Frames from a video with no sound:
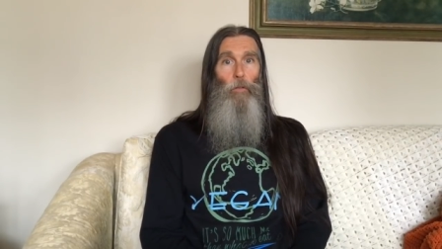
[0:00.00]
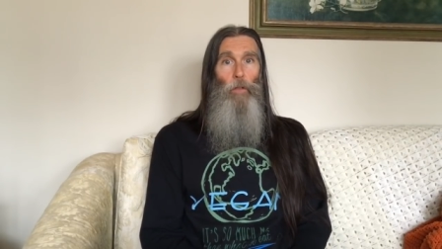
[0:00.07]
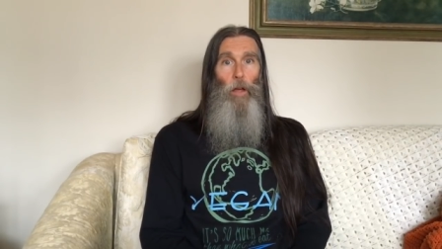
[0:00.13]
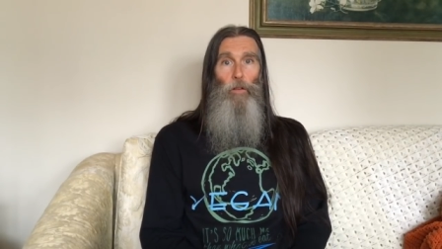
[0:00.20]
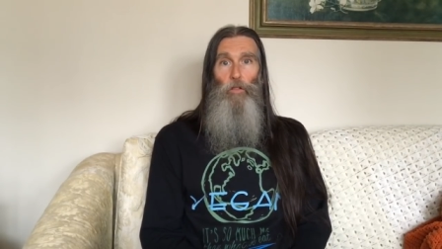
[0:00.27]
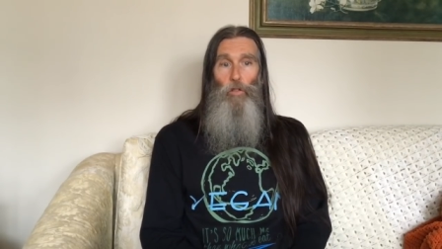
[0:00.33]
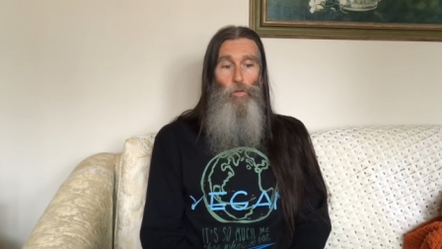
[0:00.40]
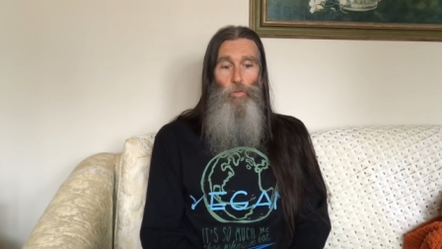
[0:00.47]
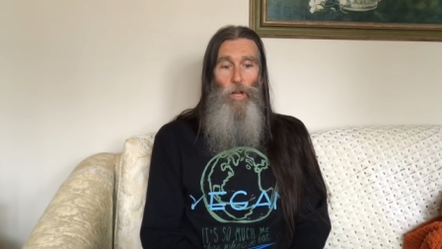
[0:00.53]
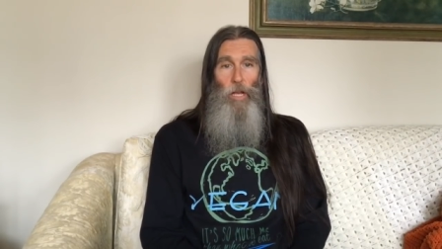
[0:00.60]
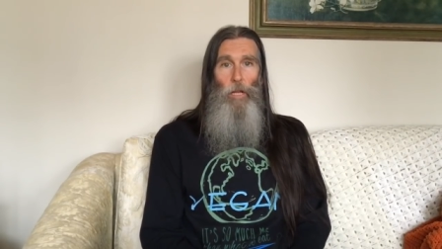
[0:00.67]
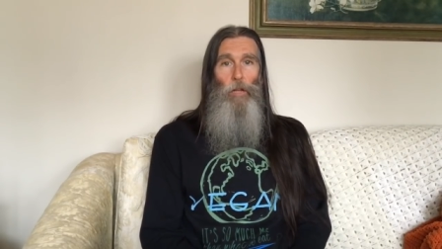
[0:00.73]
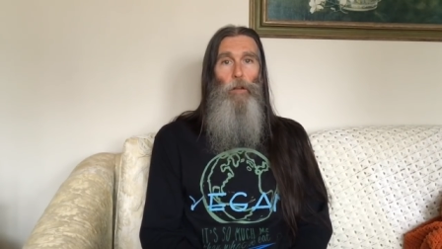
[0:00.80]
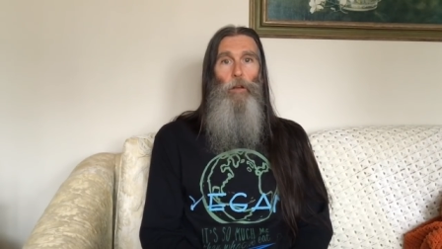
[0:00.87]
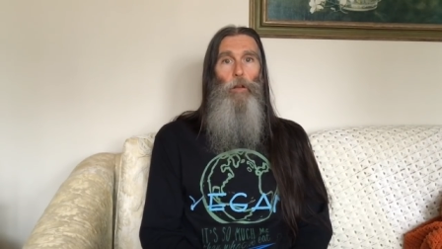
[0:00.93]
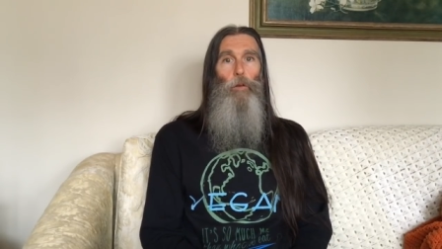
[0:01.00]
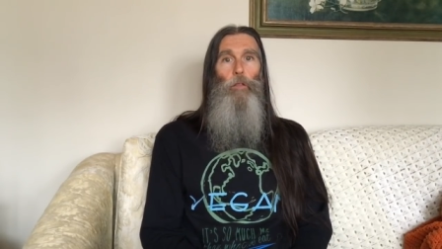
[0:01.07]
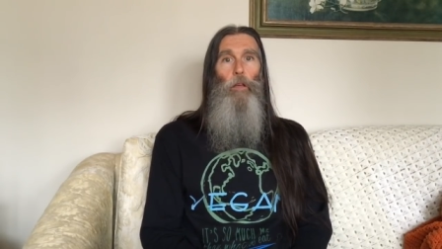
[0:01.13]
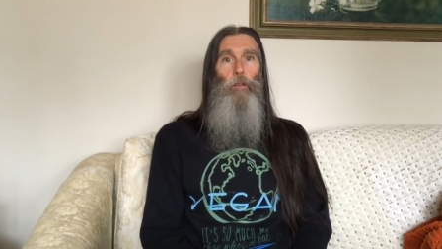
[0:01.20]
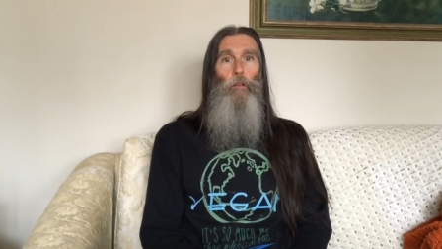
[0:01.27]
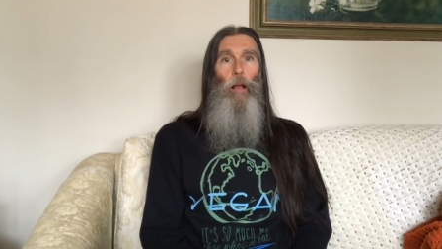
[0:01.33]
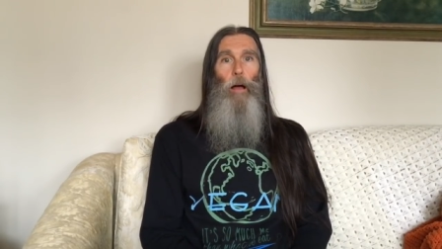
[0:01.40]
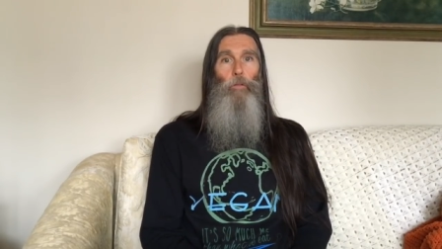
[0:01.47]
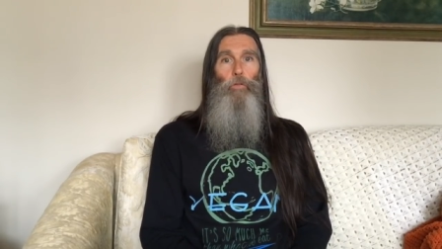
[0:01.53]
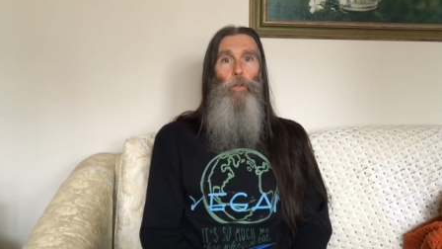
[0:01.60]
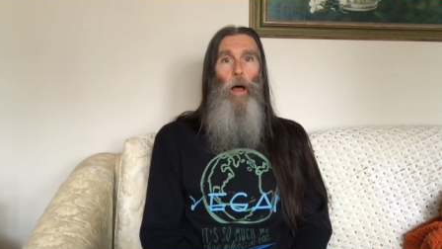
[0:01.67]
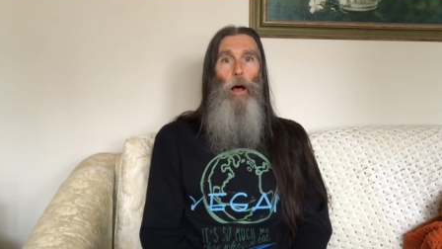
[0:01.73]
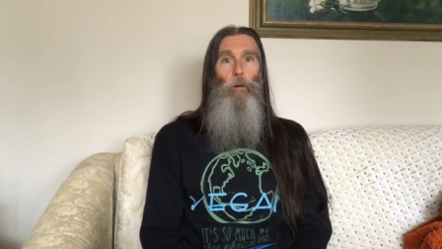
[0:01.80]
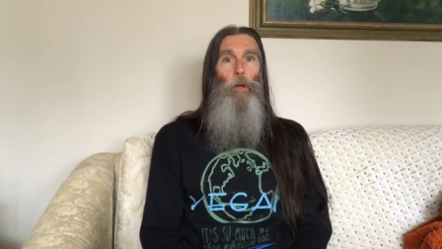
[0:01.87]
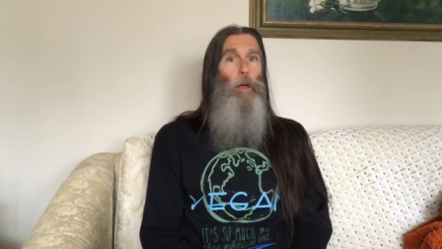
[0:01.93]
that you need to do this
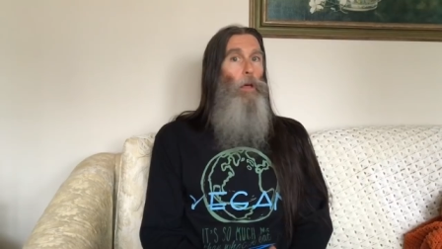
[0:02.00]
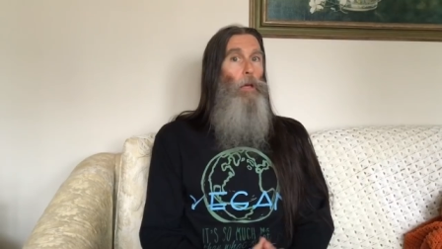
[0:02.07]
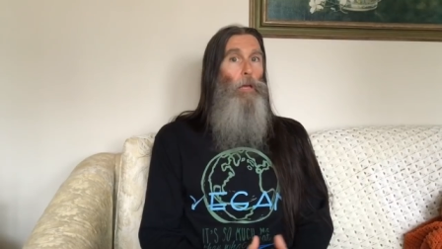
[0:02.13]
lifestyle.